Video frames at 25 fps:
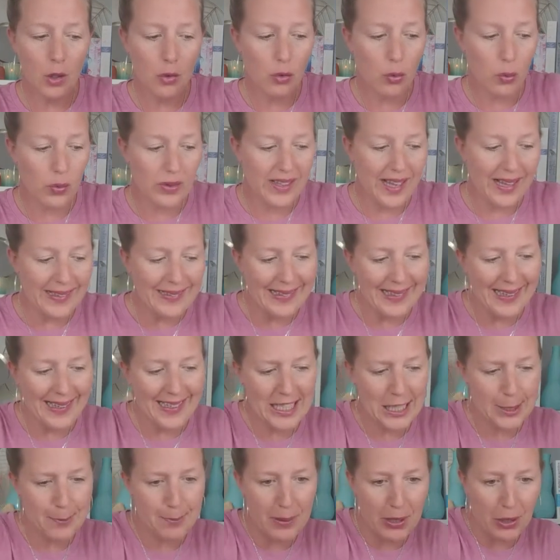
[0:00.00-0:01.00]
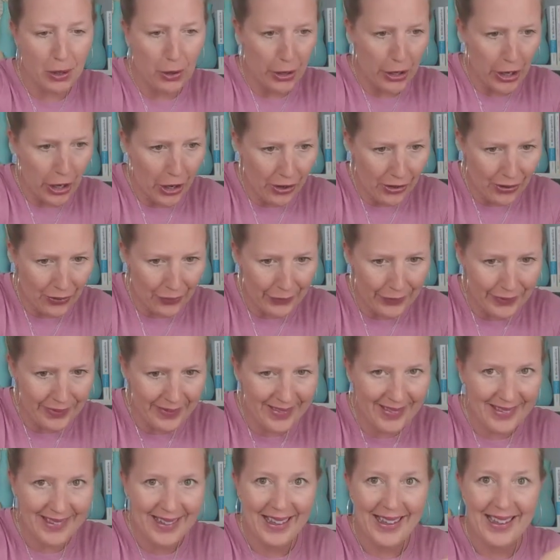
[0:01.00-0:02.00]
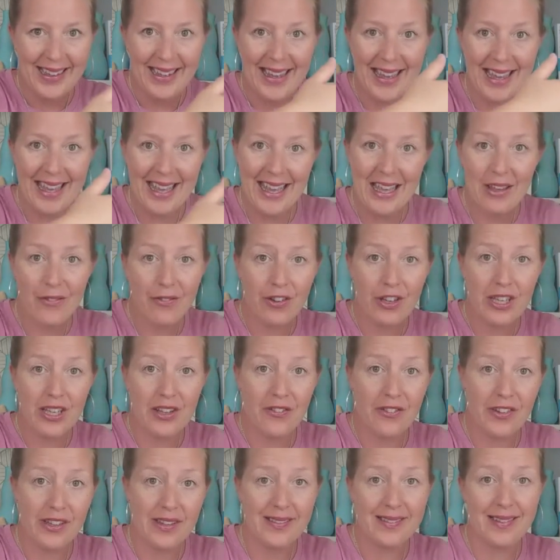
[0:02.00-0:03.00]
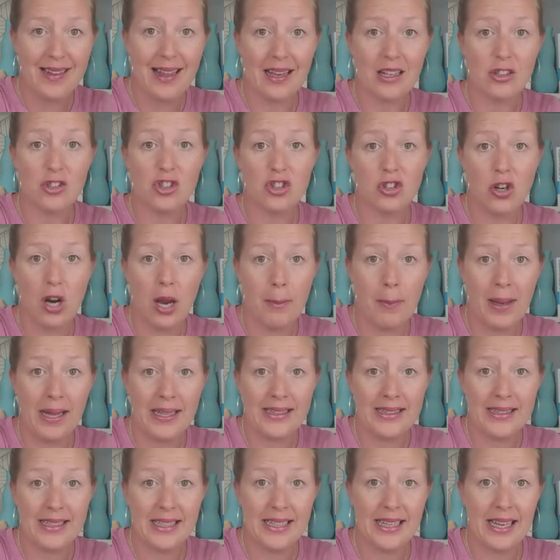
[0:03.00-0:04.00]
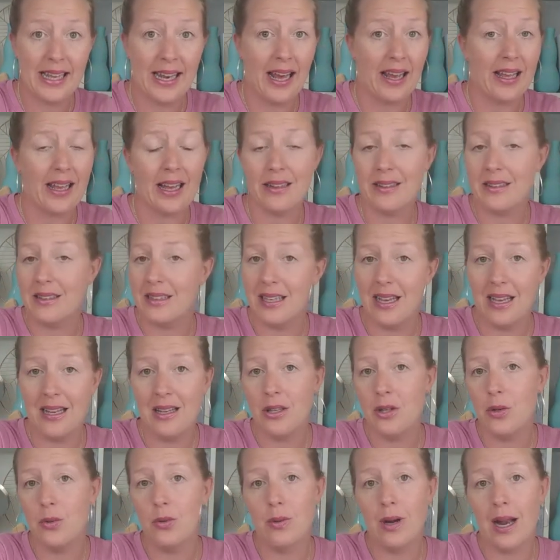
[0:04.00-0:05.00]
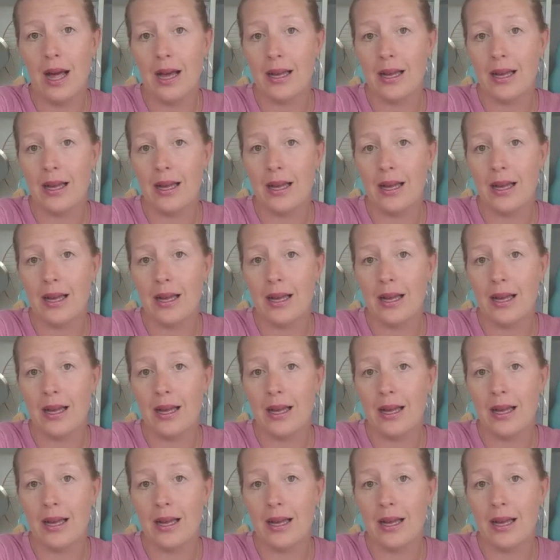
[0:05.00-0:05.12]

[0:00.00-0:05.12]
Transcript: so that experience, even if it's like dramatic, and I can tell you,